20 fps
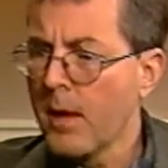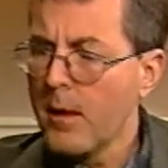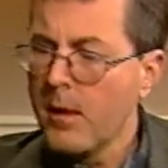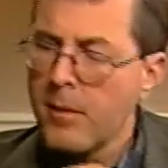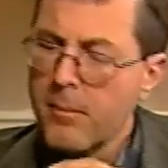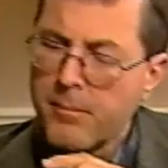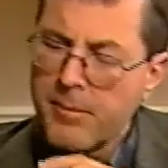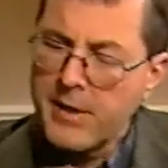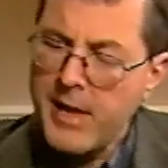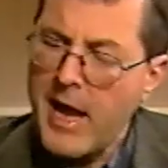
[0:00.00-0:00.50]

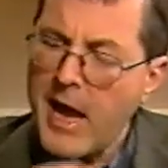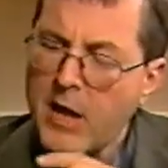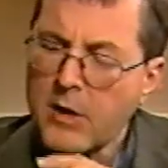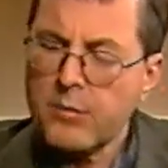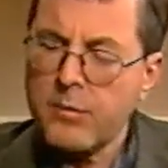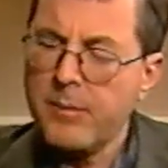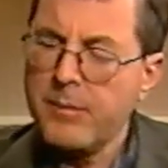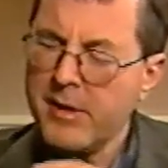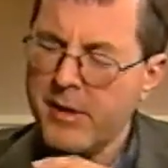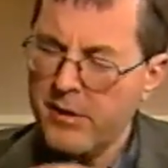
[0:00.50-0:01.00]
But as
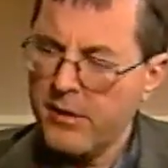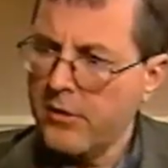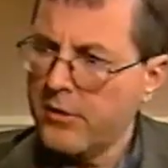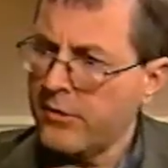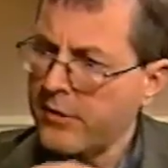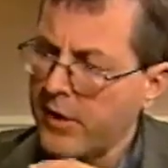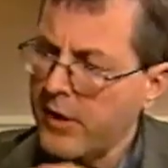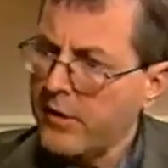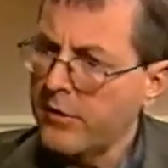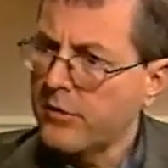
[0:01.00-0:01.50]
we begin to
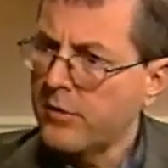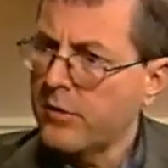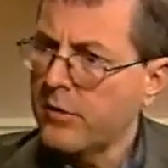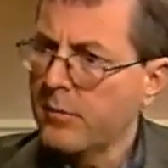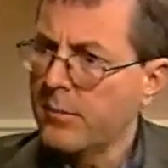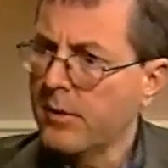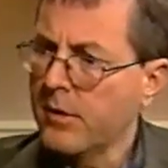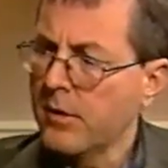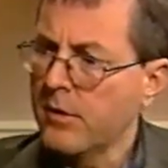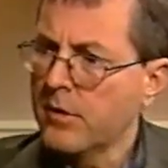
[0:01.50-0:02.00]
understand these
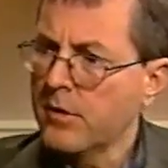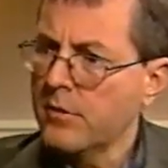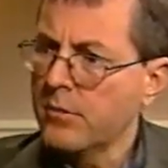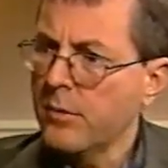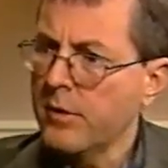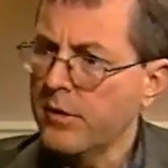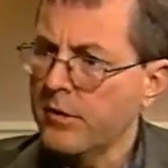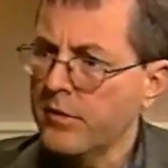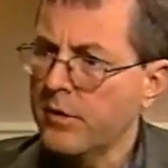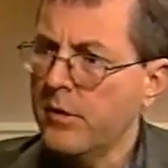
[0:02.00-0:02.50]
disabilities,
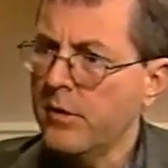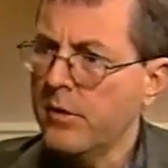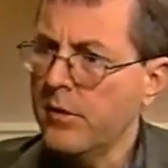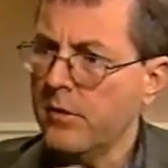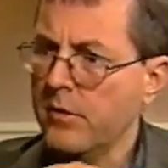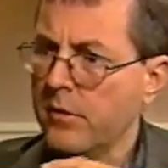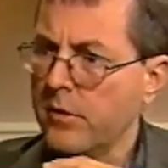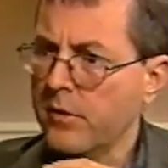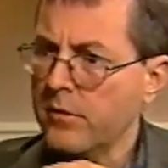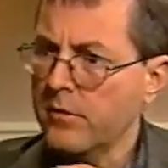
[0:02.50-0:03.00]
we see
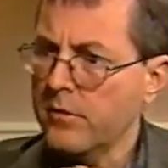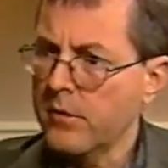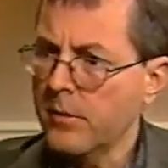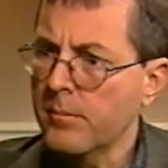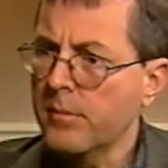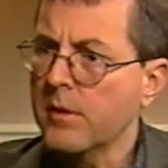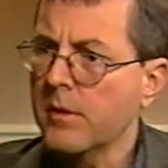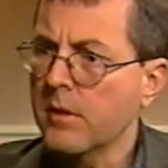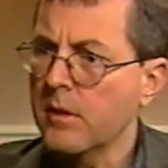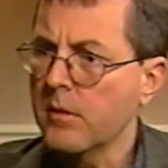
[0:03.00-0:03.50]

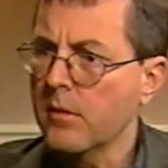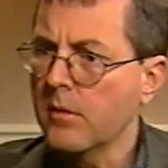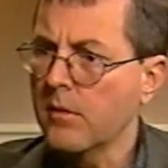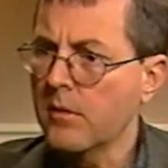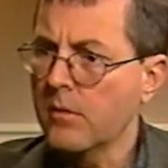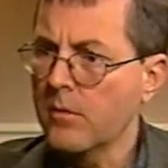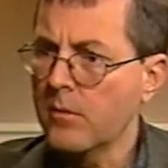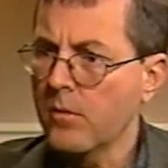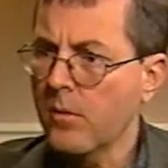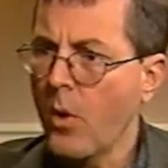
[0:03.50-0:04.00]
something
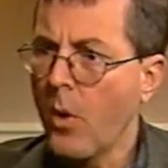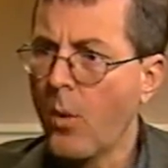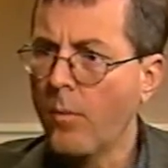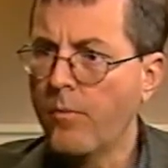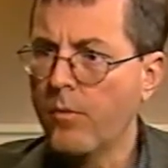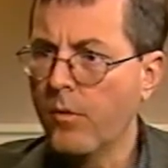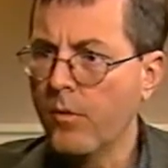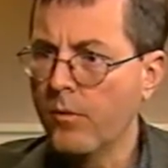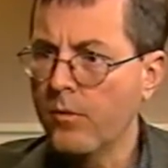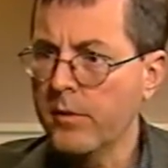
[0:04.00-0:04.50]

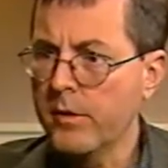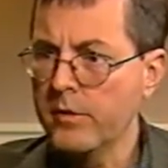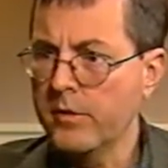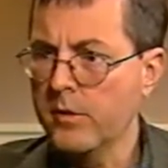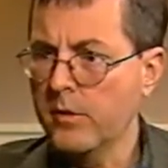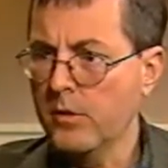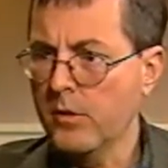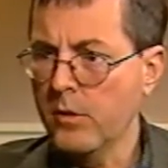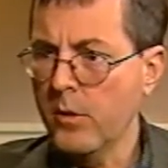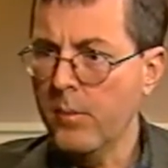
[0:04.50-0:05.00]
hopeful. We
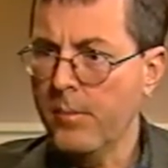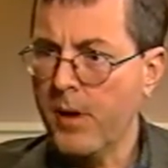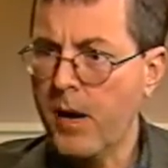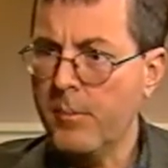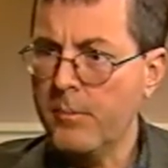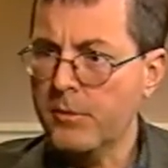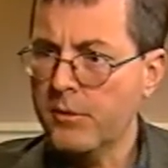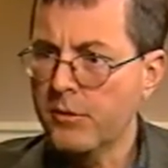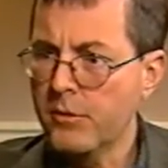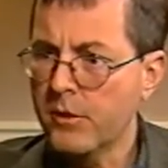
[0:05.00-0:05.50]
see the op-
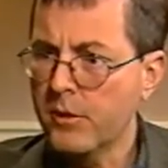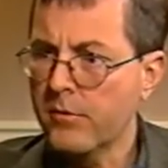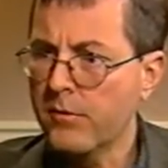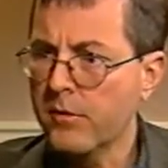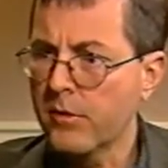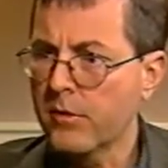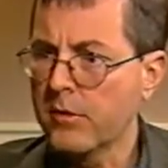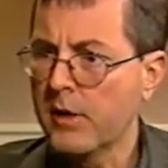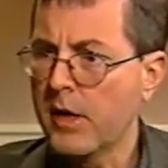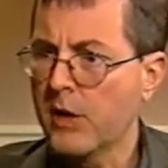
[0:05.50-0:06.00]
opportunity
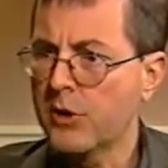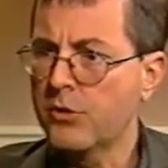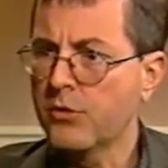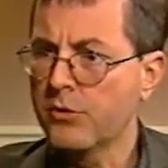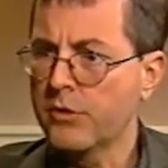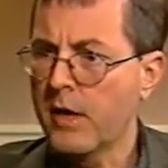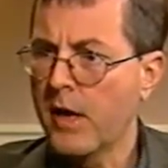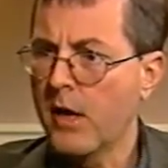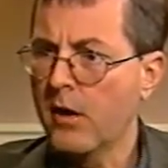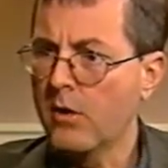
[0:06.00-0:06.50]
for a
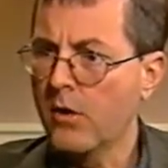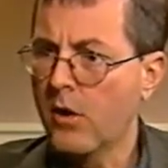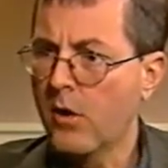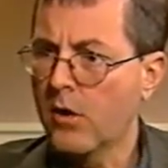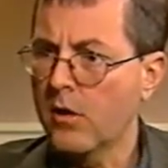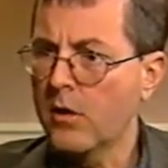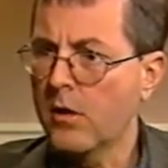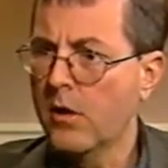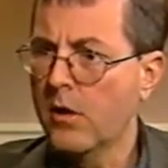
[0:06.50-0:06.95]
national dialogue,